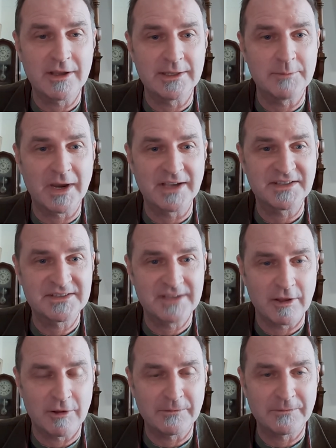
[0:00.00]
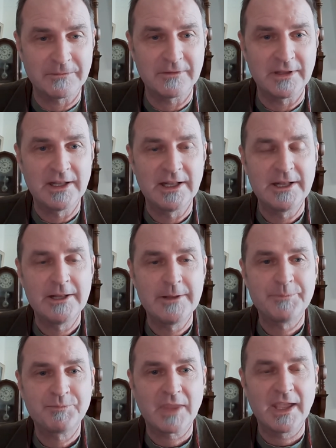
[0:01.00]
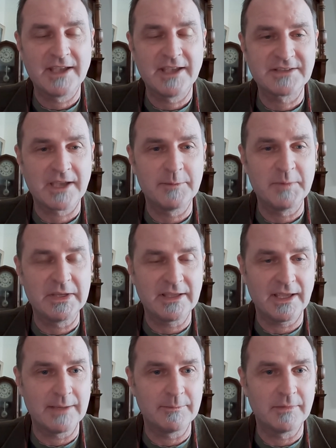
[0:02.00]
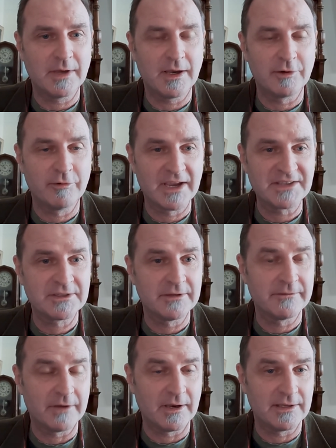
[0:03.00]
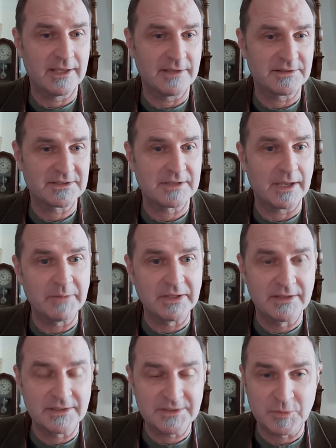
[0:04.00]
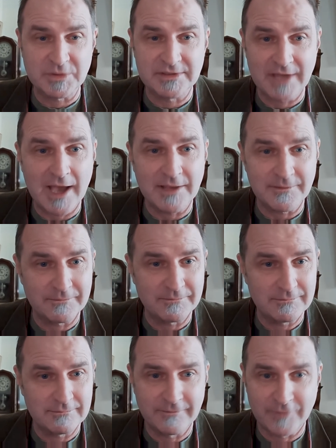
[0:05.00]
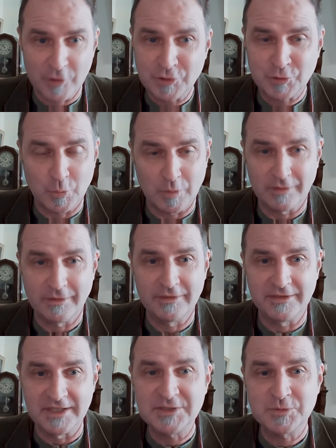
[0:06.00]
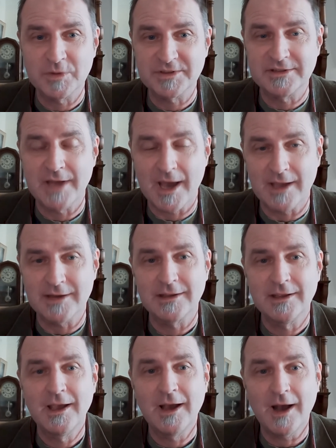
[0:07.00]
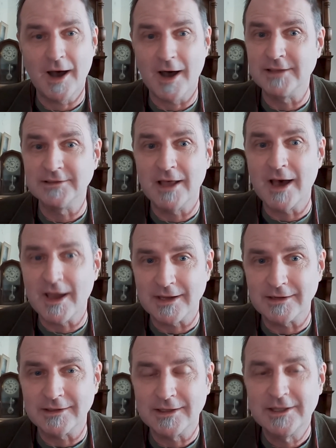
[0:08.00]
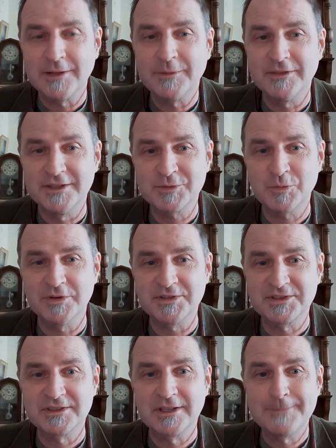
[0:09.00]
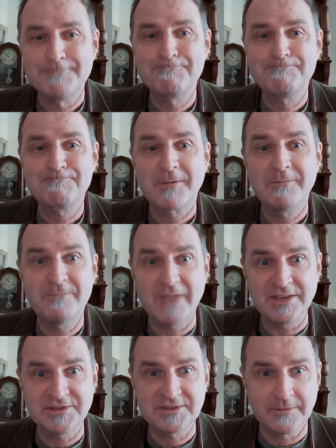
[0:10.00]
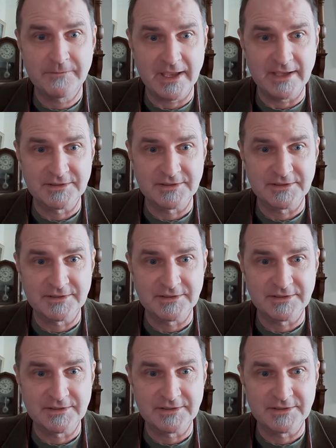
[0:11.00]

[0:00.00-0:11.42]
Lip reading: in myself as I became aggressive against. I mean, this was not virtual. This was not online. This was face to face